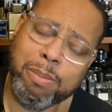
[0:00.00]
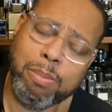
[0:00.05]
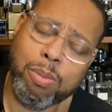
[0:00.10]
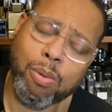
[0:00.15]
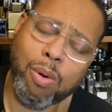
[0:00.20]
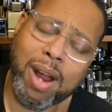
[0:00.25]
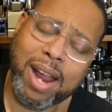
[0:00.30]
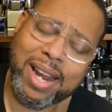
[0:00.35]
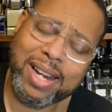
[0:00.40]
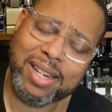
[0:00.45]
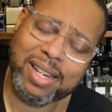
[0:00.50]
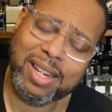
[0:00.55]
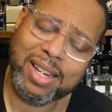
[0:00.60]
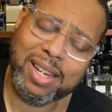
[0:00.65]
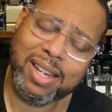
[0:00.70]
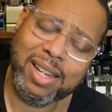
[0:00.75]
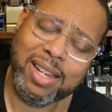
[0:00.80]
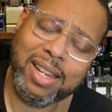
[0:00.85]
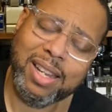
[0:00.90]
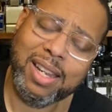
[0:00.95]
bright
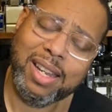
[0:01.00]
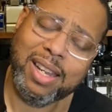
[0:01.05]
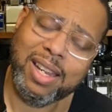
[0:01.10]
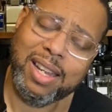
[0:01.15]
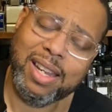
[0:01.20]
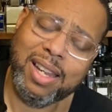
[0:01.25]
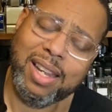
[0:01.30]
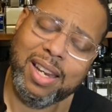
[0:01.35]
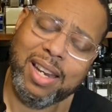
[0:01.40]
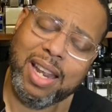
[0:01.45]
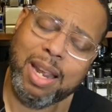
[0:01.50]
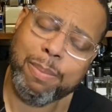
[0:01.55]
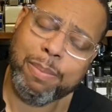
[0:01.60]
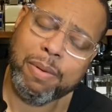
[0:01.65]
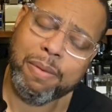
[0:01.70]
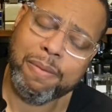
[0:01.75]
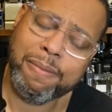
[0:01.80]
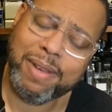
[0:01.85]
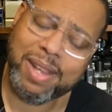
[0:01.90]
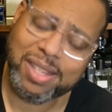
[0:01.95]
and
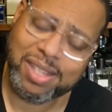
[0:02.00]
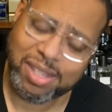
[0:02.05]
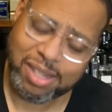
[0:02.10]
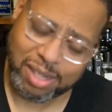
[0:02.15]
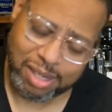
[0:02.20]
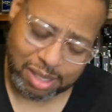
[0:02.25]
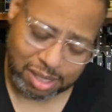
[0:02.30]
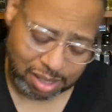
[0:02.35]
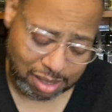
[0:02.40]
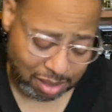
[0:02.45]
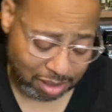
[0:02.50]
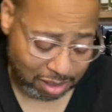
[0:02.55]
effervescent.